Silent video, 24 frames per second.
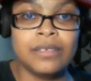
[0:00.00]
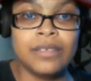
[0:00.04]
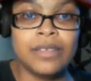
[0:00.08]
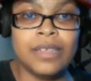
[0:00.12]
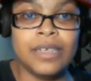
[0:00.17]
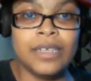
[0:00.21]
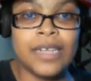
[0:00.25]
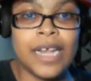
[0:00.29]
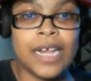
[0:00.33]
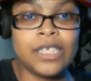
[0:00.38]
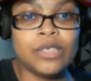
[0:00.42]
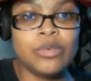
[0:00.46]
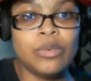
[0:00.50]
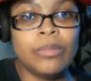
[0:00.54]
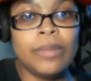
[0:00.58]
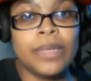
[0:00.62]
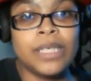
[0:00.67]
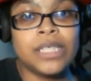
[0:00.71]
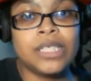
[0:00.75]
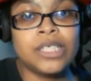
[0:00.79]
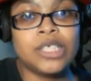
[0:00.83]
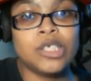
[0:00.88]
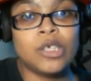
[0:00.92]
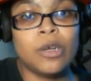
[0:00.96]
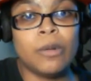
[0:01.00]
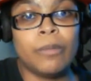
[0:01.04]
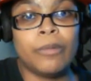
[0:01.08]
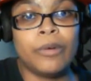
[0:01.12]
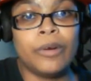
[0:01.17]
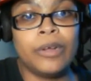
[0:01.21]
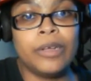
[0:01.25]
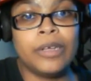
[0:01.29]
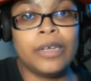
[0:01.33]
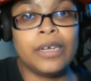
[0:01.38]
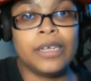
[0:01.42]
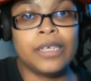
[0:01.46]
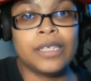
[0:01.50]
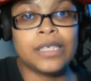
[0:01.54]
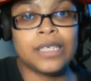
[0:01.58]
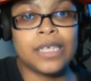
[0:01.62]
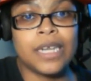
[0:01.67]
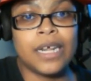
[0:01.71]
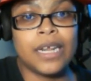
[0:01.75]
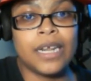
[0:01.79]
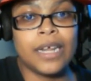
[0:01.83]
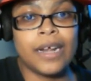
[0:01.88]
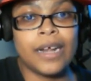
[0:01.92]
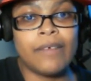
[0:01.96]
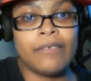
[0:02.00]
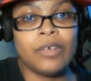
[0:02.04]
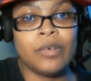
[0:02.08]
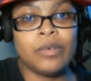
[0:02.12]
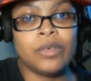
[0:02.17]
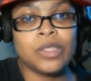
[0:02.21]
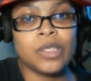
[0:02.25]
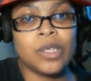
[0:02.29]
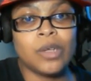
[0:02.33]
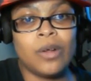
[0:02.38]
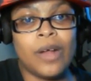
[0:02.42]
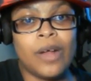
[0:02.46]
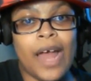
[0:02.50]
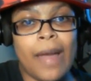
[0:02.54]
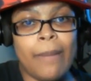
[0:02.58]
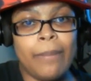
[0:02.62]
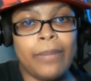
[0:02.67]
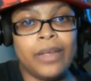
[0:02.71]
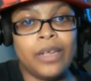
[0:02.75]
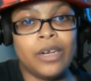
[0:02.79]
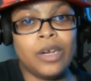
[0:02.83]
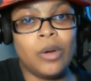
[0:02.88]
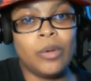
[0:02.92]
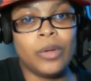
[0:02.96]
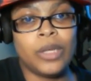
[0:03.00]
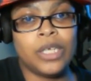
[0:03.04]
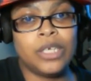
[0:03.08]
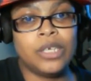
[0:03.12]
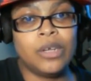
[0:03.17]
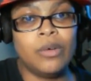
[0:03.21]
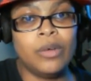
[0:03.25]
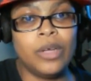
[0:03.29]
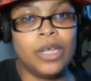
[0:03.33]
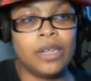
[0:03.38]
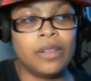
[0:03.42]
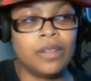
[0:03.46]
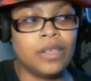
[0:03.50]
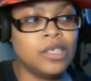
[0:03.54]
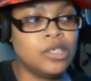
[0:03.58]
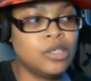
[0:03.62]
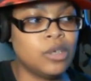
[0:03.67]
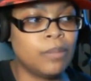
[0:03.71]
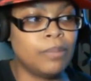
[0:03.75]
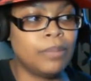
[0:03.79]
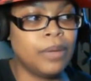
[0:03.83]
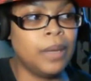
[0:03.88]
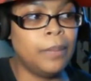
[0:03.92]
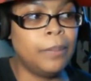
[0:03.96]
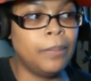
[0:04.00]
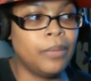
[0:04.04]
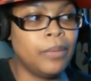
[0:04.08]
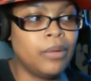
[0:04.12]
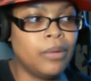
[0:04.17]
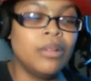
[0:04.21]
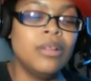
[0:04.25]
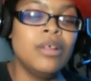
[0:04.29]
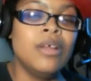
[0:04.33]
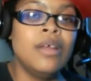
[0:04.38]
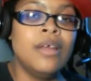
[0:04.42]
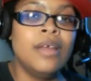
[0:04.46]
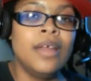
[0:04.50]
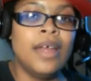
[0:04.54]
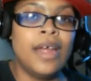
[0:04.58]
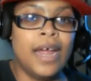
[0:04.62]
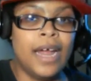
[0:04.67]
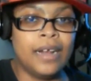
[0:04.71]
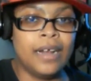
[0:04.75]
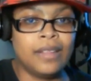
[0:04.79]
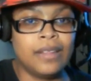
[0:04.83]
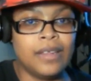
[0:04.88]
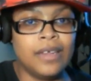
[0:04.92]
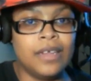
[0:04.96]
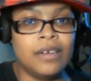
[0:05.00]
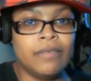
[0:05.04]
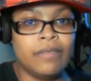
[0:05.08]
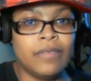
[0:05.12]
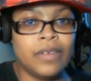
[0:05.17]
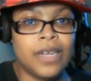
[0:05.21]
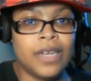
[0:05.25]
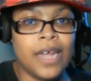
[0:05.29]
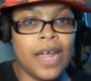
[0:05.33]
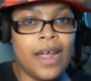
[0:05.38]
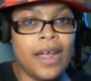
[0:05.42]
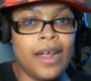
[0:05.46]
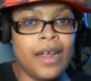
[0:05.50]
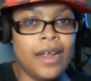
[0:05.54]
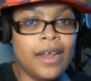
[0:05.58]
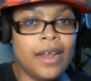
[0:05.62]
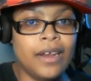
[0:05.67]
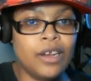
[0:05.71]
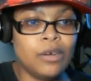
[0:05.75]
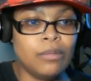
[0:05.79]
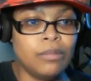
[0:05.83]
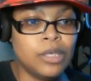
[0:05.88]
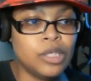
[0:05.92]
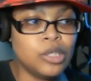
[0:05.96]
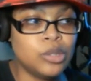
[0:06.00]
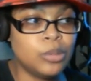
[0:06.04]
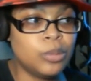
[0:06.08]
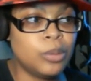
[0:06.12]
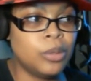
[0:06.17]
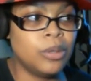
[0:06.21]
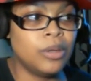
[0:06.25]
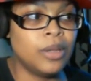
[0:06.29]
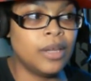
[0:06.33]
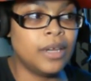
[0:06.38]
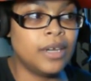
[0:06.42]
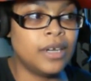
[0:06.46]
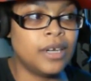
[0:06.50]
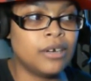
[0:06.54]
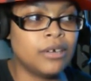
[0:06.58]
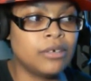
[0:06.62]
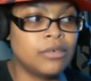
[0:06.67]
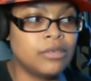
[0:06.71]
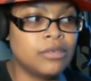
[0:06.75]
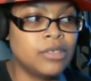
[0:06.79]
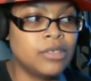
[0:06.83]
And that's what makes it so brilliant. It's not like everyone's all happy and hokey dokey. These are people at the end of the day, and they're miserable, and they're